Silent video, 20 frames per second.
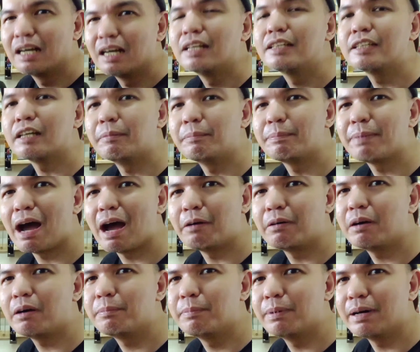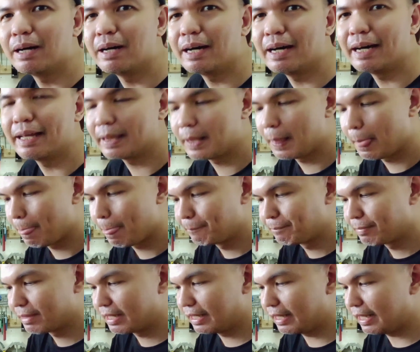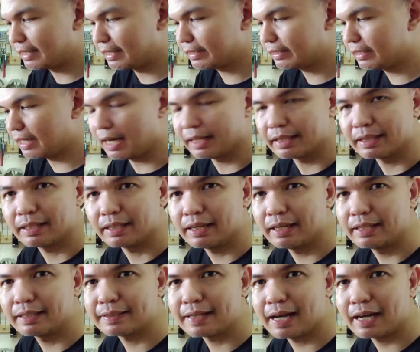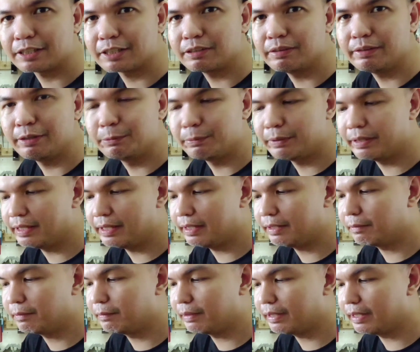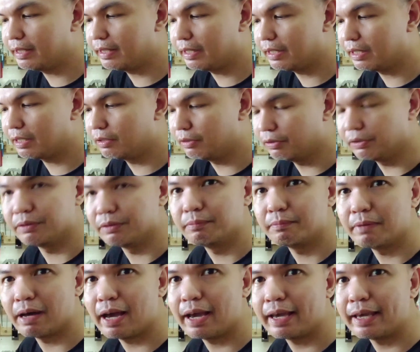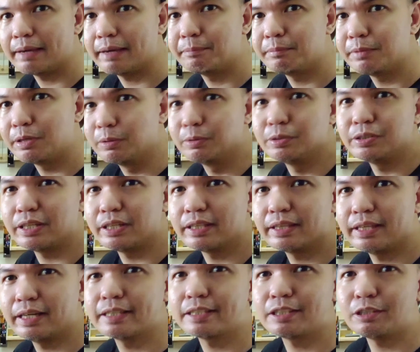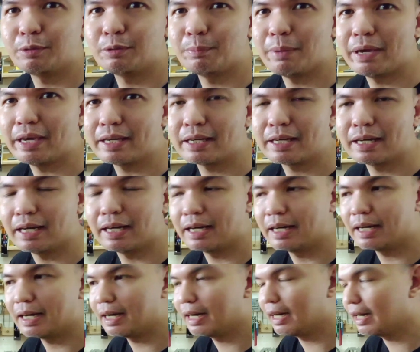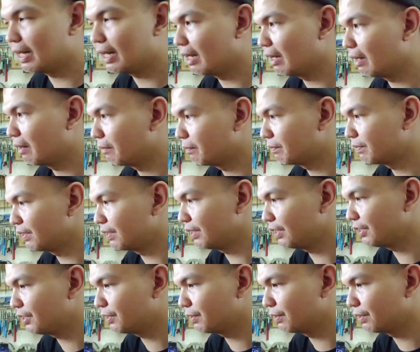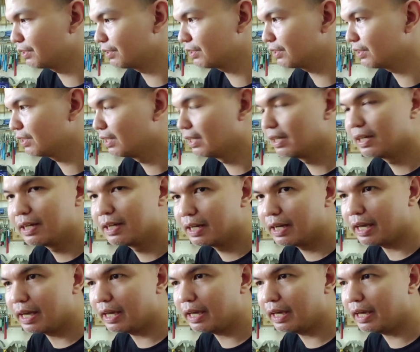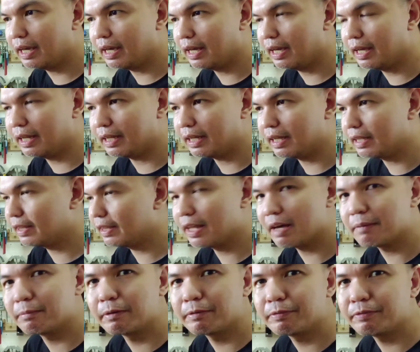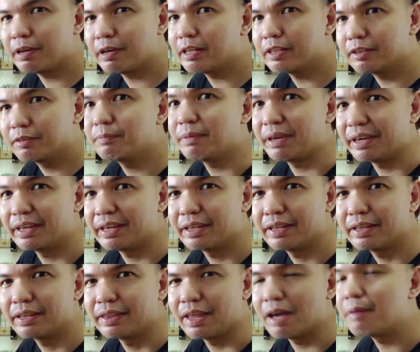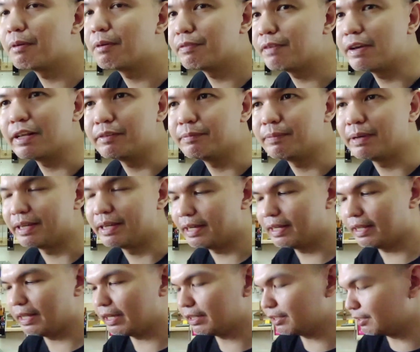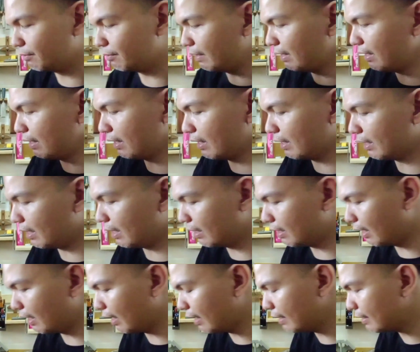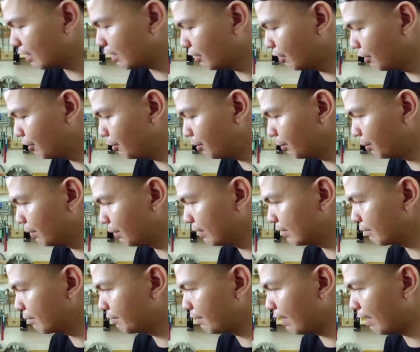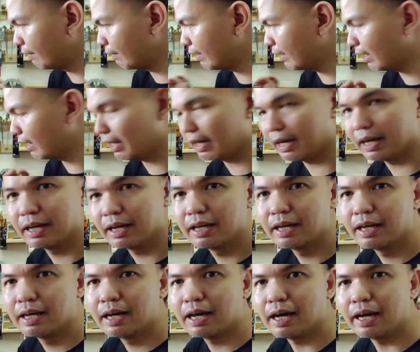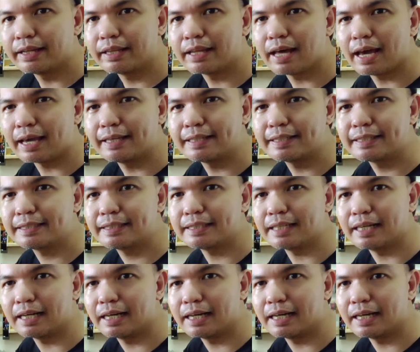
some power, but it's not. It's actually really good. I'm using this to make furnitures, and it never failed me. Never failed me. It's really, it is a good tool. It's a very a nice